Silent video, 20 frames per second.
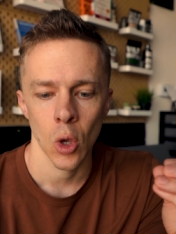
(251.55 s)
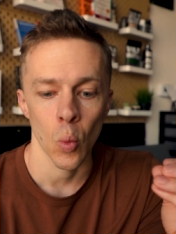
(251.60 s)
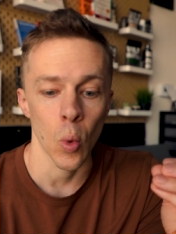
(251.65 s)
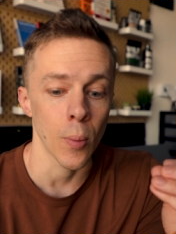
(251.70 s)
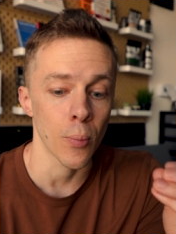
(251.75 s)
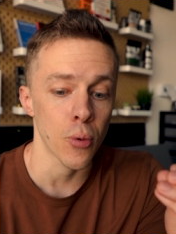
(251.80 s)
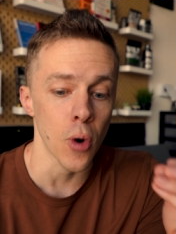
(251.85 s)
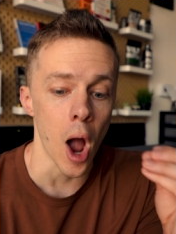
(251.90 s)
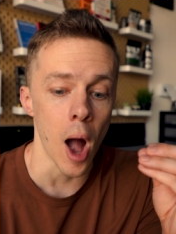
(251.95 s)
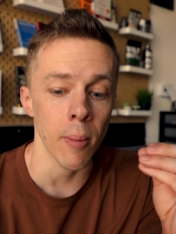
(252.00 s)

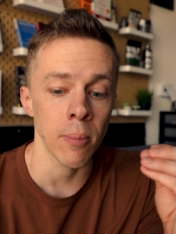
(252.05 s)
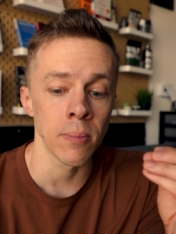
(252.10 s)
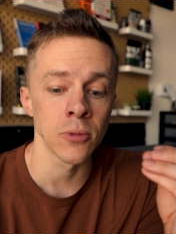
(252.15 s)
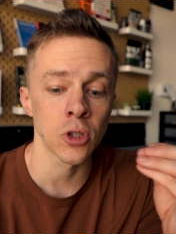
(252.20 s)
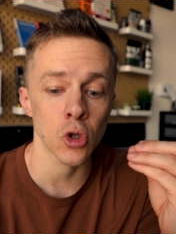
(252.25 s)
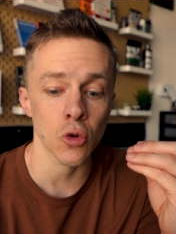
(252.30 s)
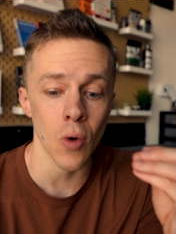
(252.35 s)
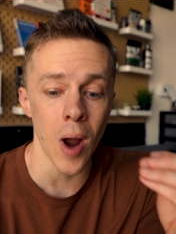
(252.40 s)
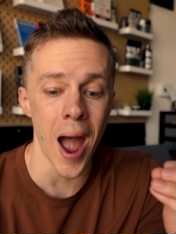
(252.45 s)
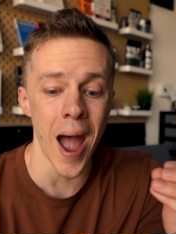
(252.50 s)
When
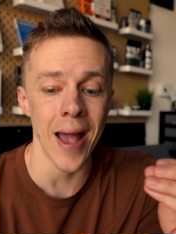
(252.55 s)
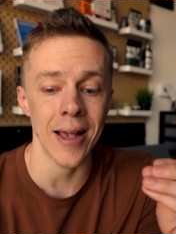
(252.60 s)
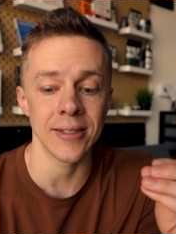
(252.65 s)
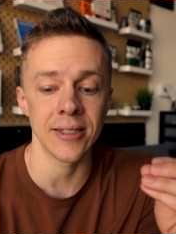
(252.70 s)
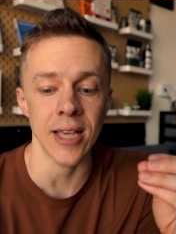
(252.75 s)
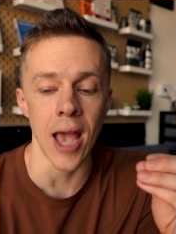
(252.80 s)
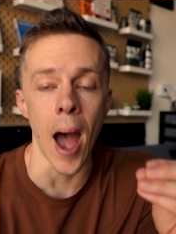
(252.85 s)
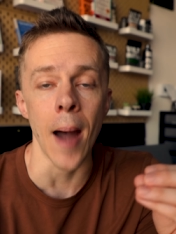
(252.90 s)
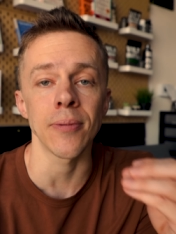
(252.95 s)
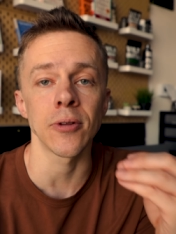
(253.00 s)
problems arise,
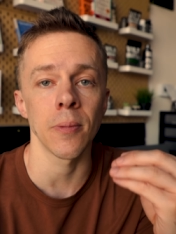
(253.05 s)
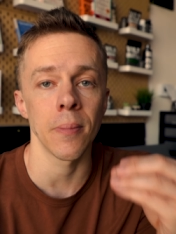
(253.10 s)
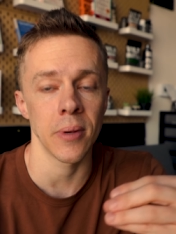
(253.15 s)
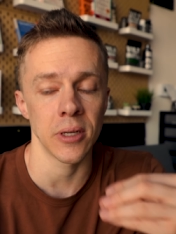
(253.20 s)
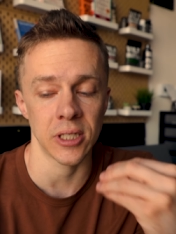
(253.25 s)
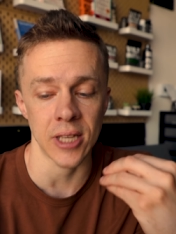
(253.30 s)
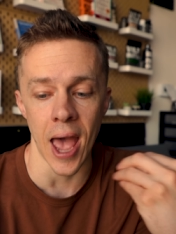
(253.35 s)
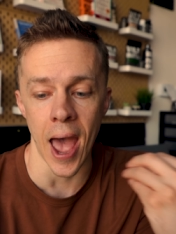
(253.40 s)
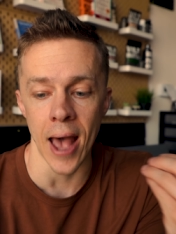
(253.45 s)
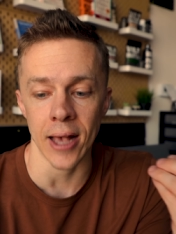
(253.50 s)
the
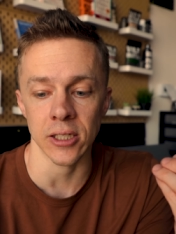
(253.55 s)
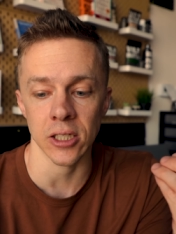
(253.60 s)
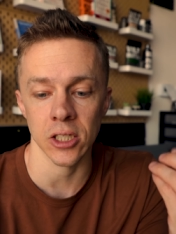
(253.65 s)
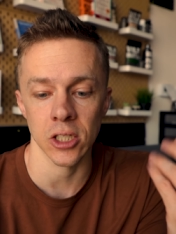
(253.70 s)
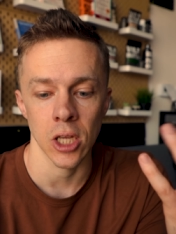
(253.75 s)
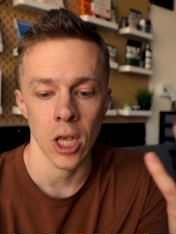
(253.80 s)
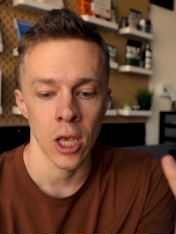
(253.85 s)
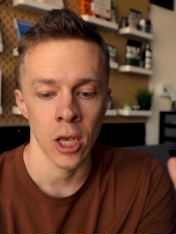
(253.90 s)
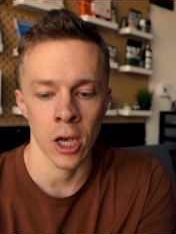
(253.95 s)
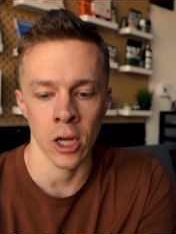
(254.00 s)
optimist
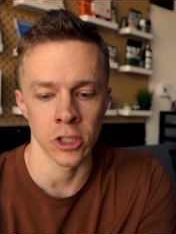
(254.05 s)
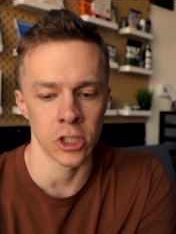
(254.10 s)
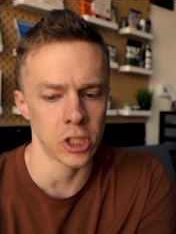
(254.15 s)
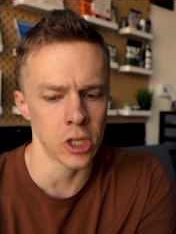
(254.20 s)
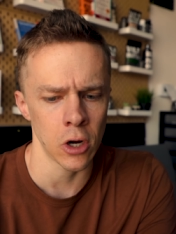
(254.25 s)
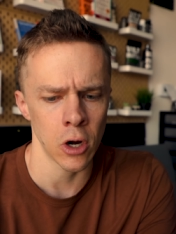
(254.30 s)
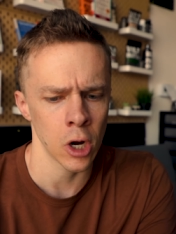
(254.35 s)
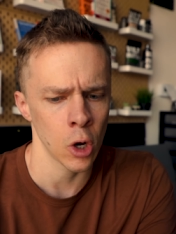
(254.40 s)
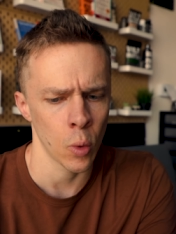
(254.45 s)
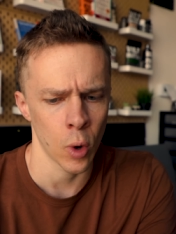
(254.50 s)
asks,
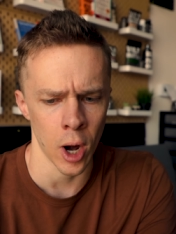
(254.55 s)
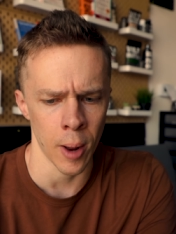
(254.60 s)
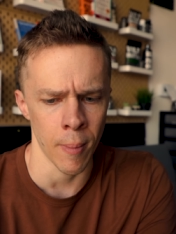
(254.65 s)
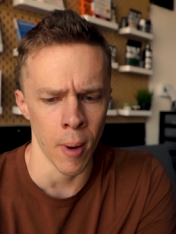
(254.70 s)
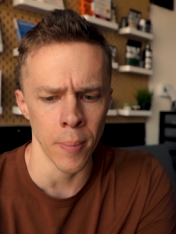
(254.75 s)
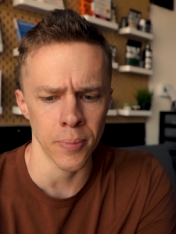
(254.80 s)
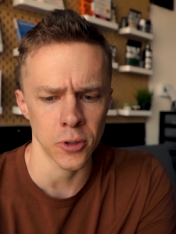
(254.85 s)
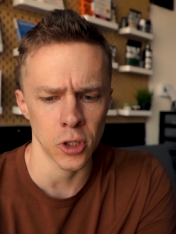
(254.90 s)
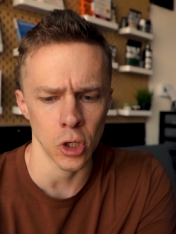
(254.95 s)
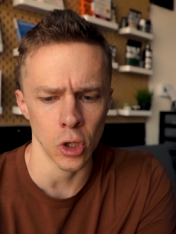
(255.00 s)
considering what I'm
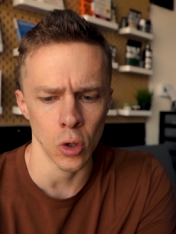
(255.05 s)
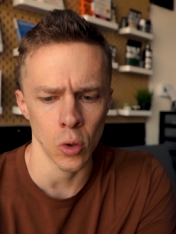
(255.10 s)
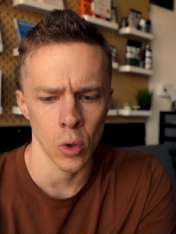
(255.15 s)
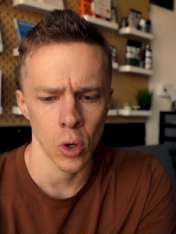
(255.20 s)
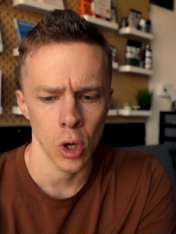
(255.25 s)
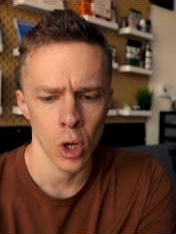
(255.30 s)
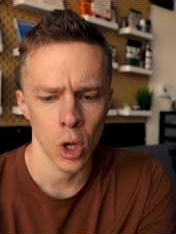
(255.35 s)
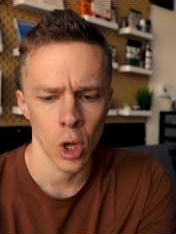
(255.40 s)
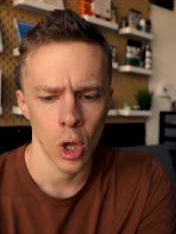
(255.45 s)
up to,